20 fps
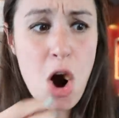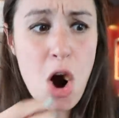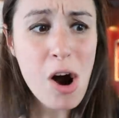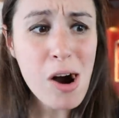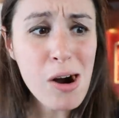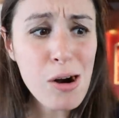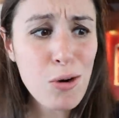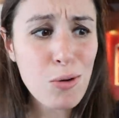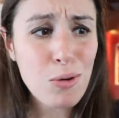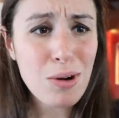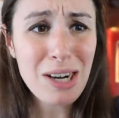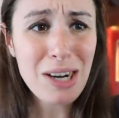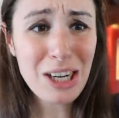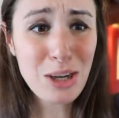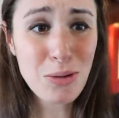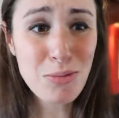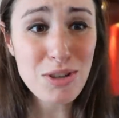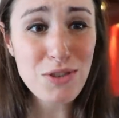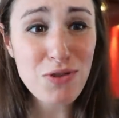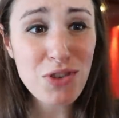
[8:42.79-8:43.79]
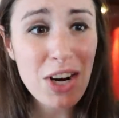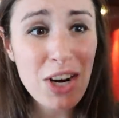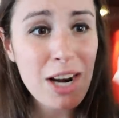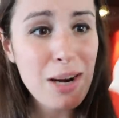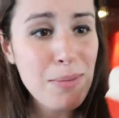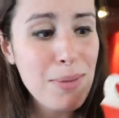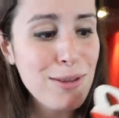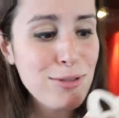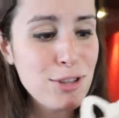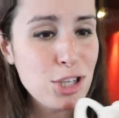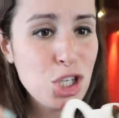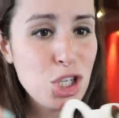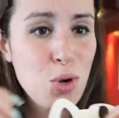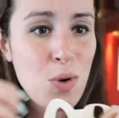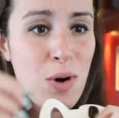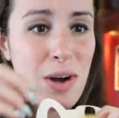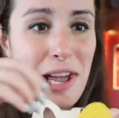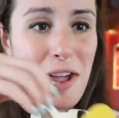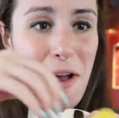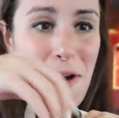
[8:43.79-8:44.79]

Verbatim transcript: Oh, I almost forgot about the toy.